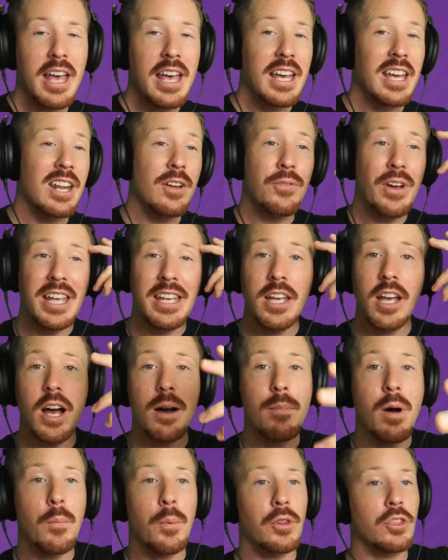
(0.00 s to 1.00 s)
and if I can
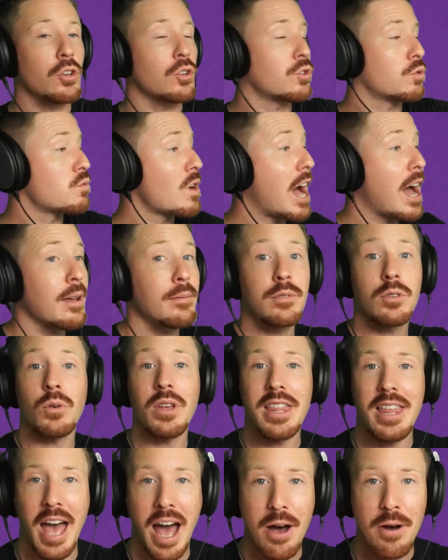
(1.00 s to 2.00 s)
come up with those rhymes
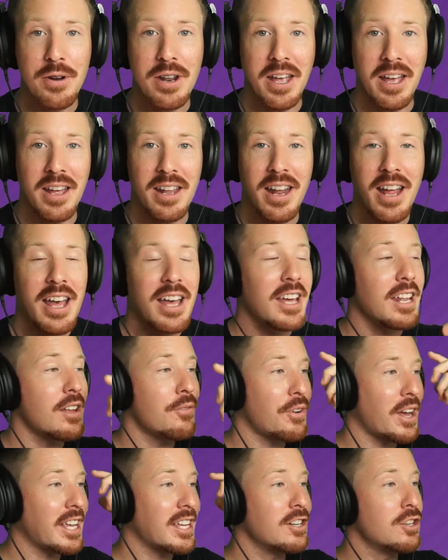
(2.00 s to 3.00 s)
without it, and if
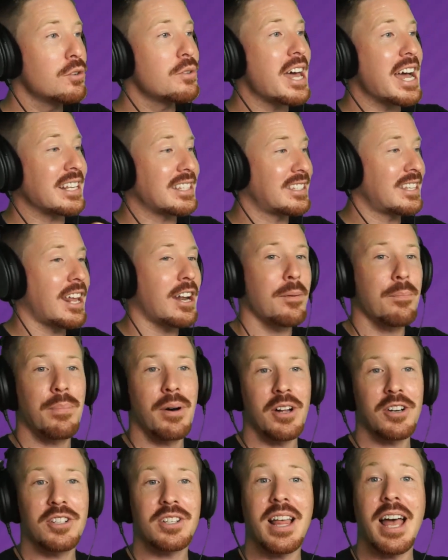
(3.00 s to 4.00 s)
I can do that setup
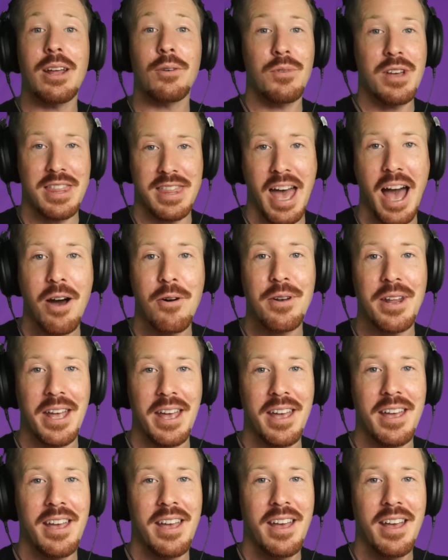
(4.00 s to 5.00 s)
punchline without
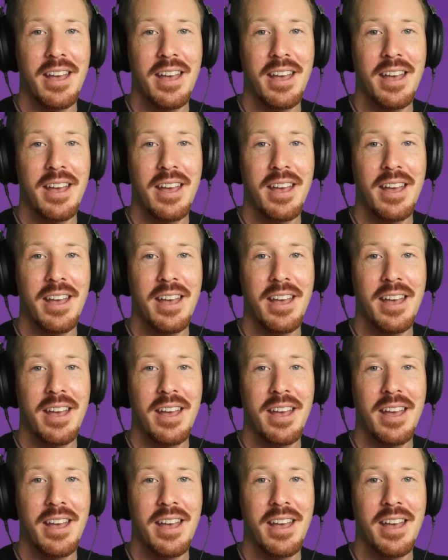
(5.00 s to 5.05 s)
it,